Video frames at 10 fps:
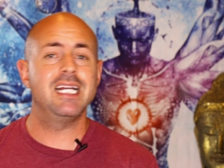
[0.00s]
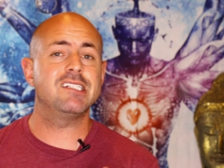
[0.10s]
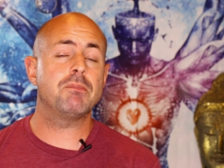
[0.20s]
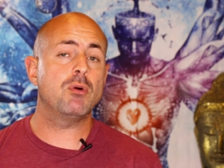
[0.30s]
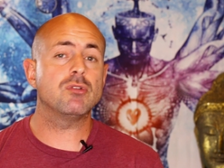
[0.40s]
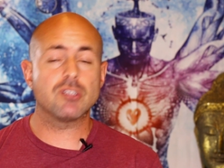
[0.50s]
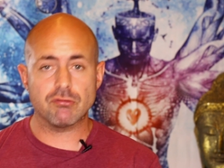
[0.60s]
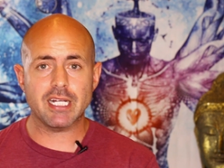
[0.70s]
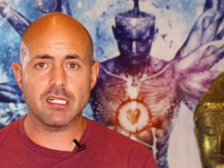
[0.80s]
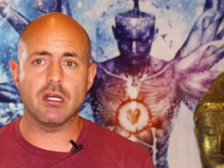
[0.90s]
It's important to
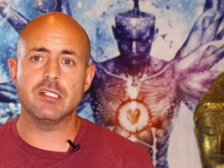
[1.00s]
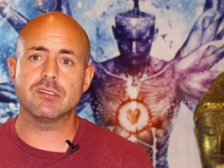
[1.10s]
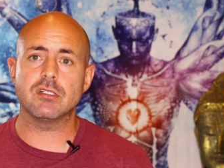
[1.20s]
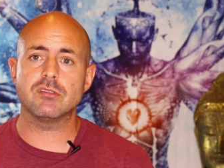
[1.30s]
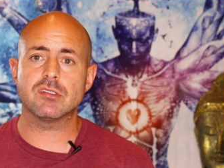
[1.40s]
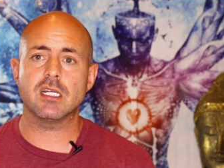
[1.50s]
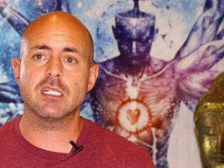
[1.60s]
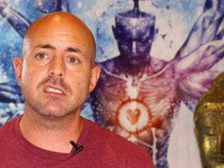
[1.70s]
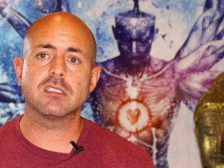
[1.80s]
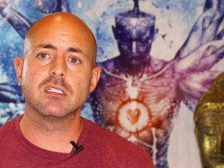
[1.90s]
recognize those
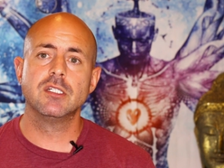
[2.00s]
things.